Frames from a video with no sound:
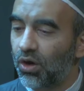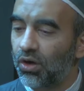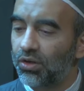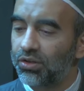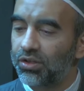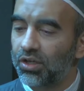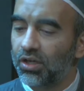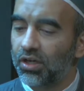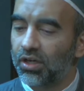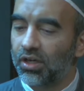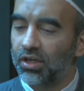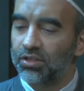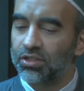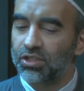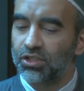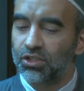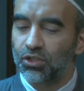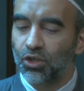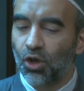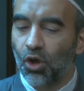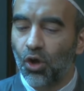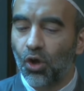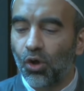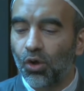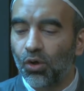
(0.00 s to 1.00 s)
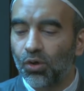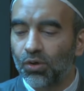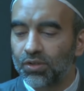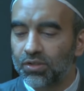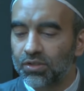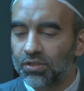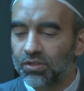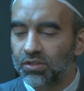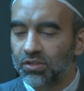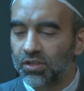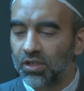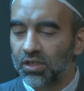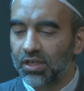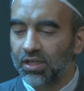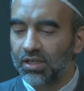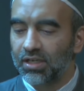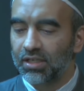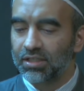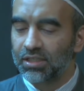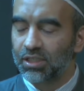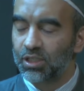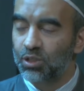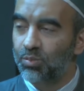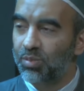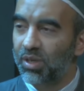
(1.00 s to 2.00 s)
the souls
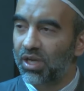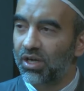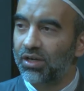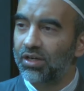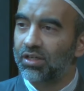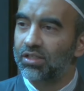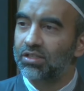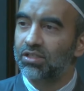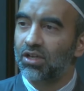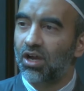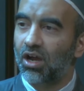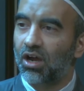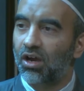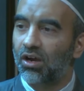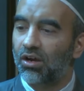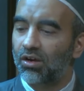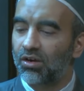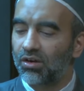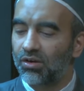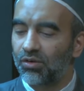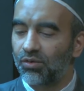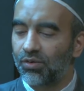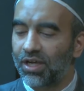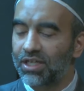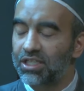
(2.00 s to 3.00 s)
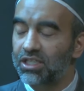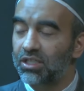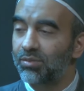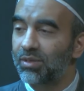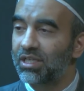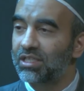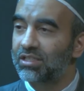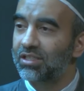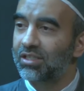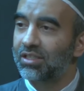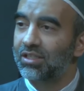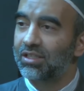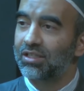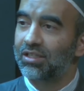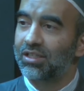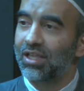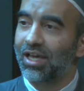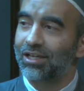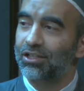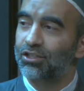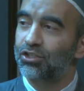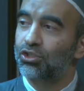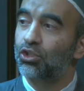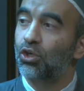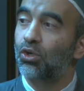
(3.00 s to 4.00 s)
and spirits are regimented
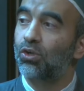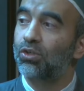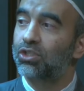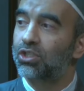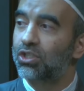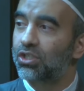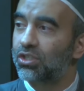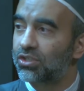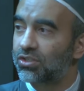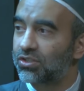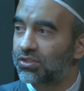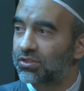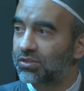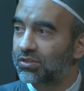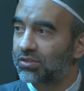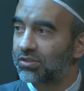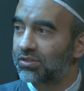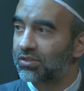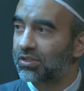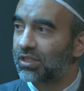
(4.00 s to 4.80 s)
like soldiers.